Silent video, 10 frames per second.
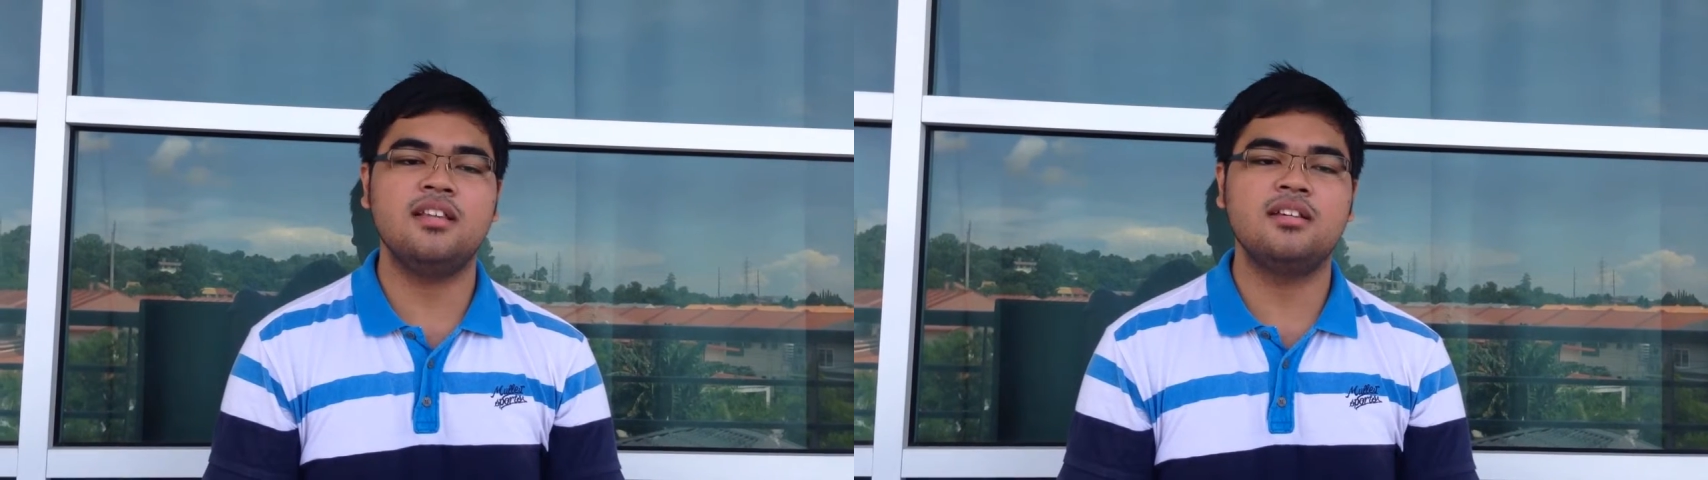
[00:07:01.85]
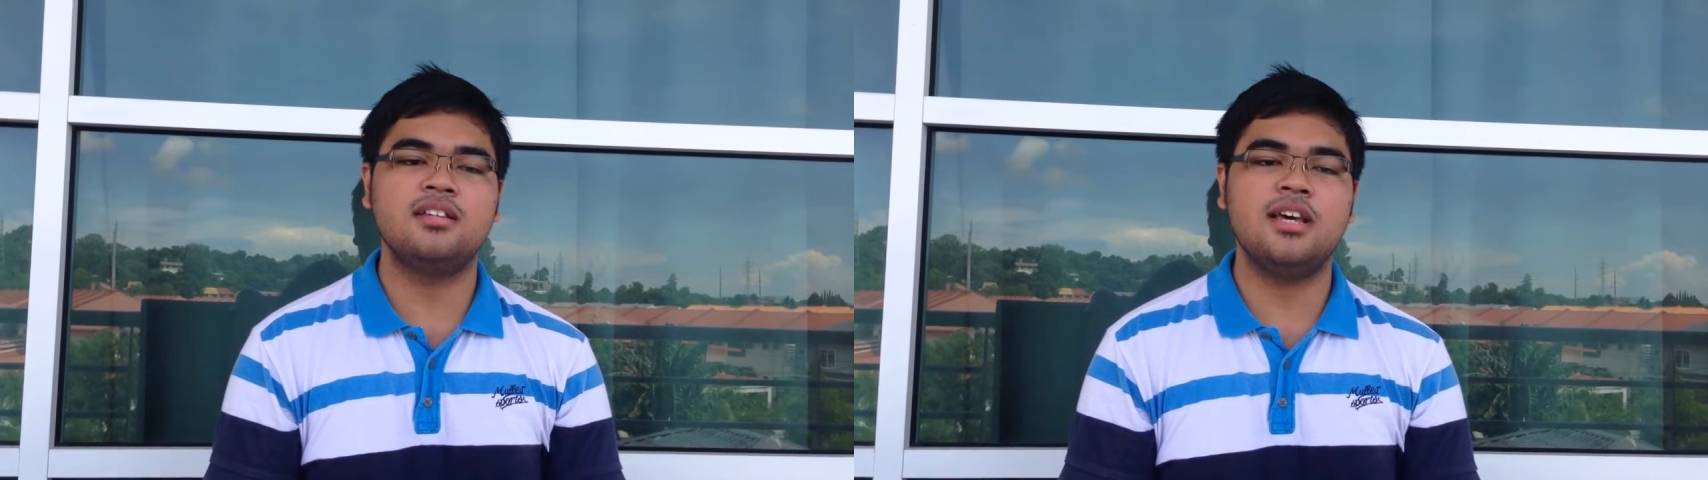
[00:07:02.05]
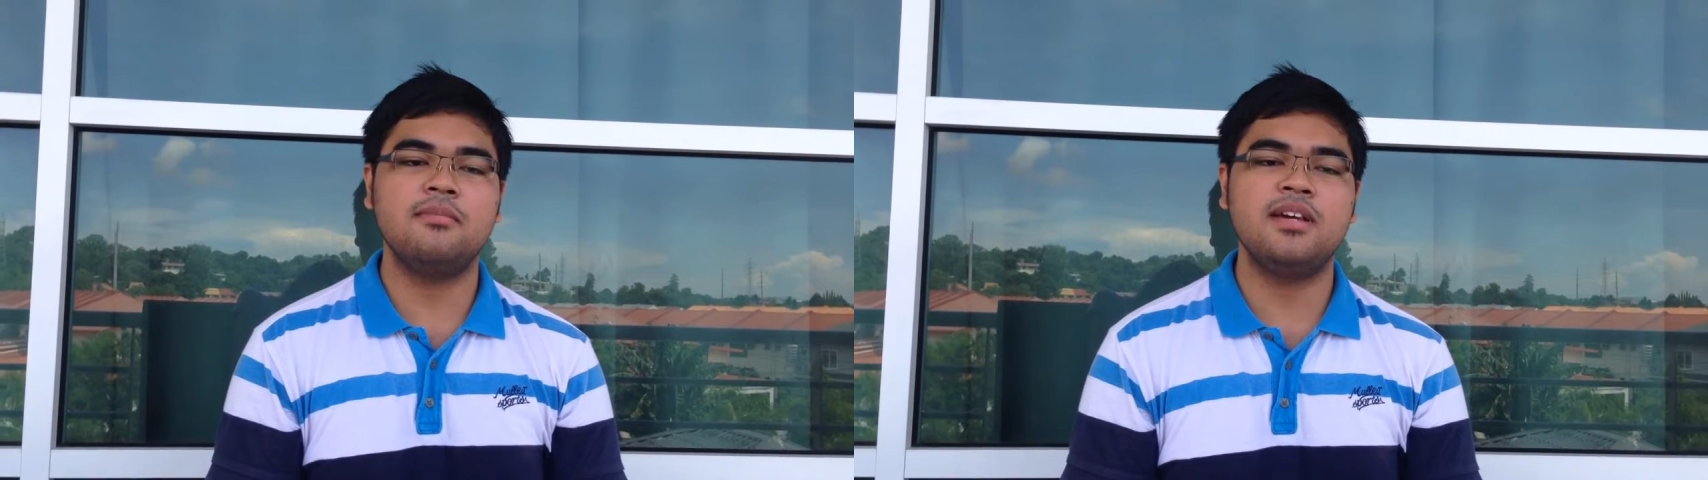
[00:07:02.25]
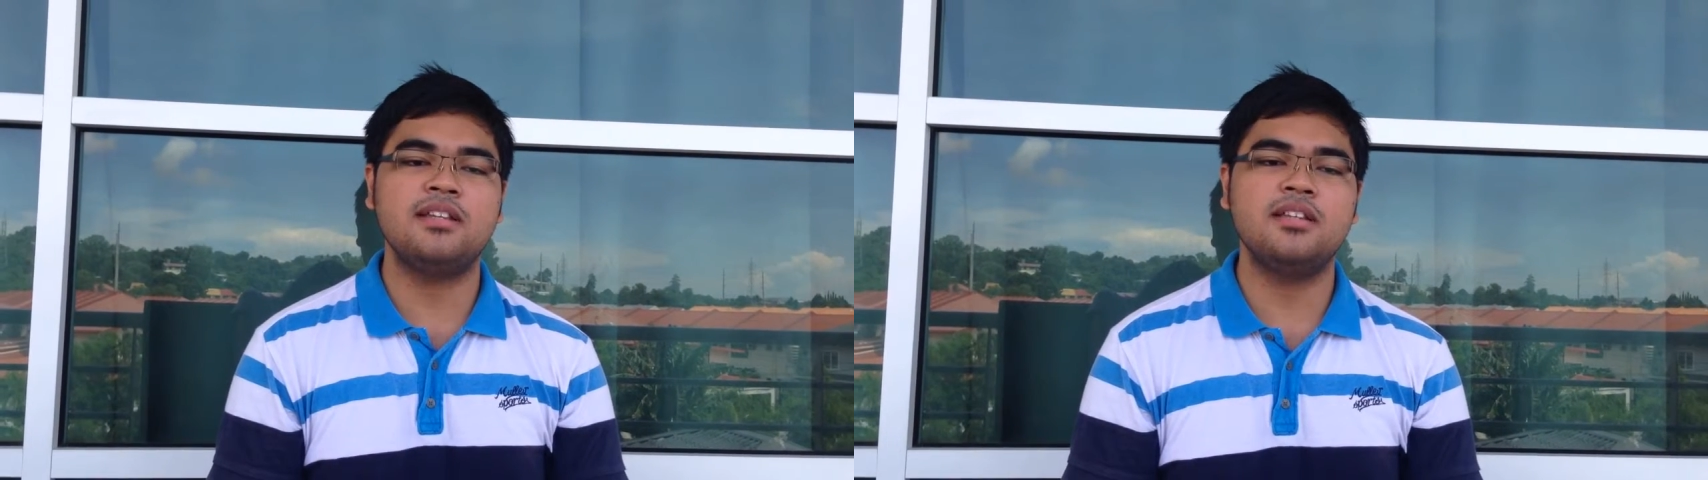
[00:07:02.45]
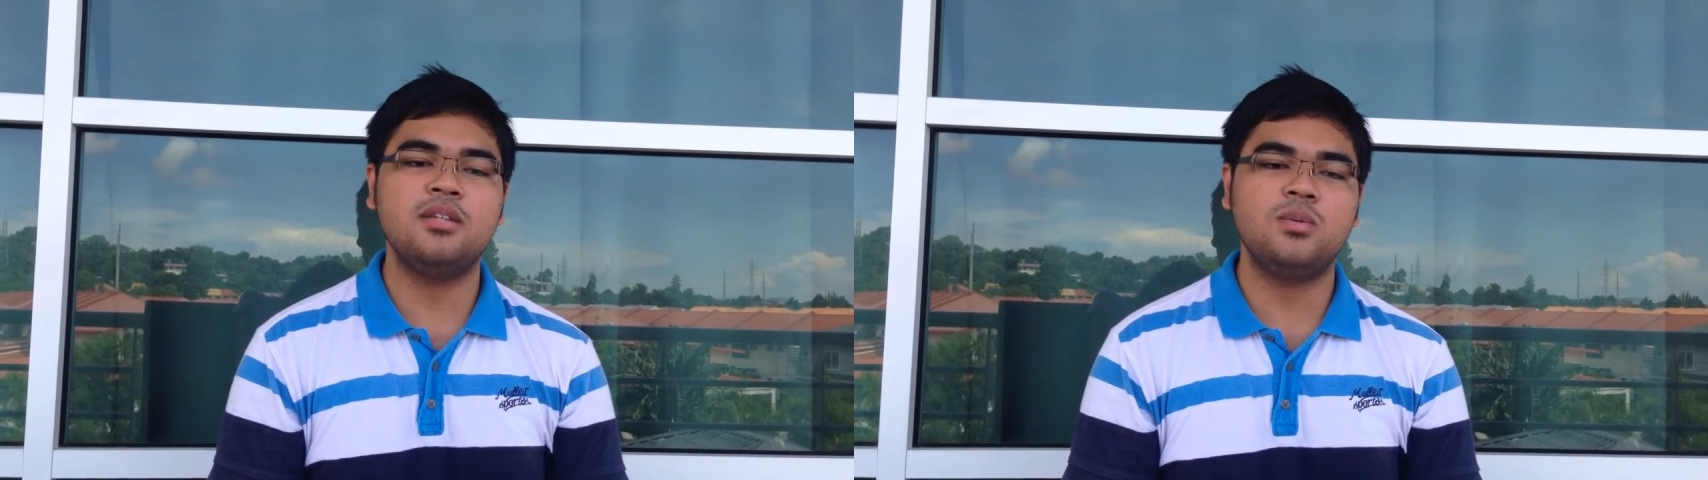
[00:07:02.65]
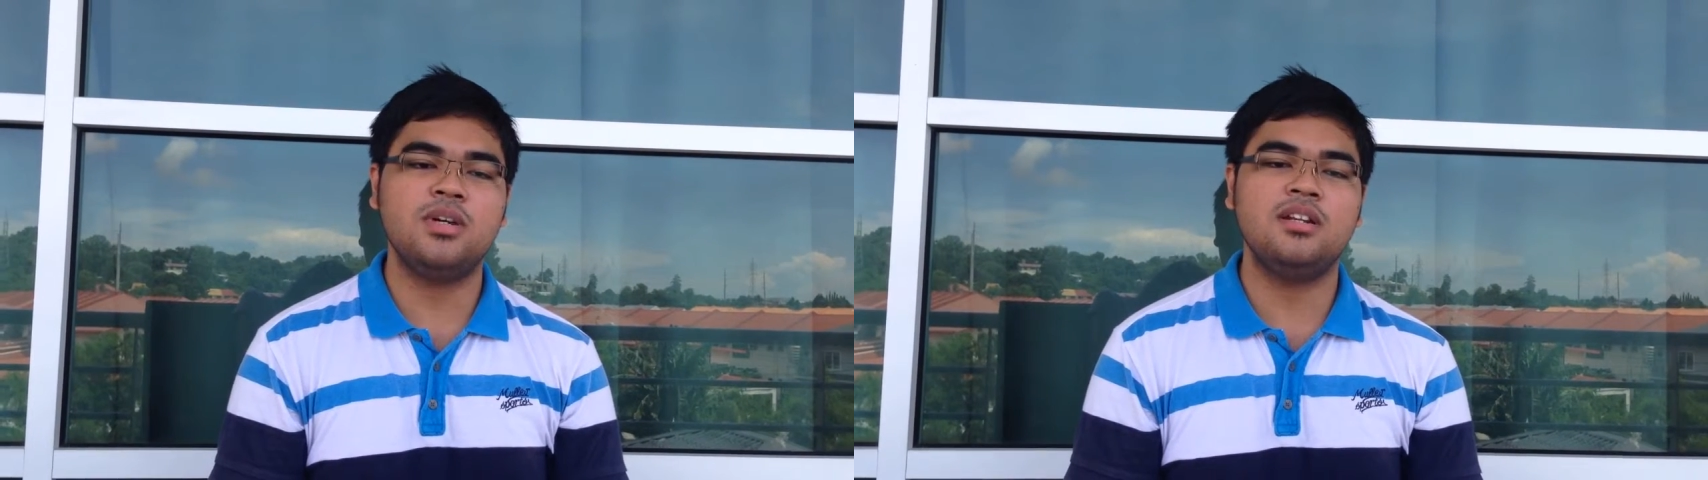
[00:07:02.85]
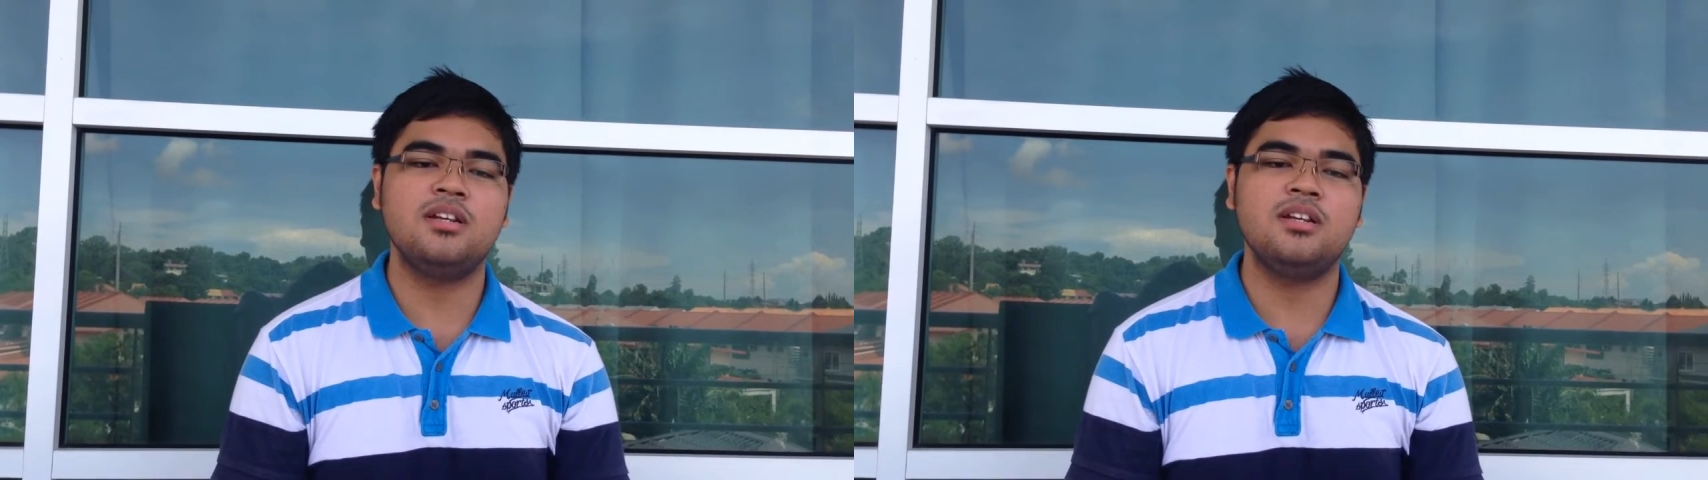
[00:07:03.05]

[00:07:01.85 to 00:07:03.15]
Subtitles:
at a time like this when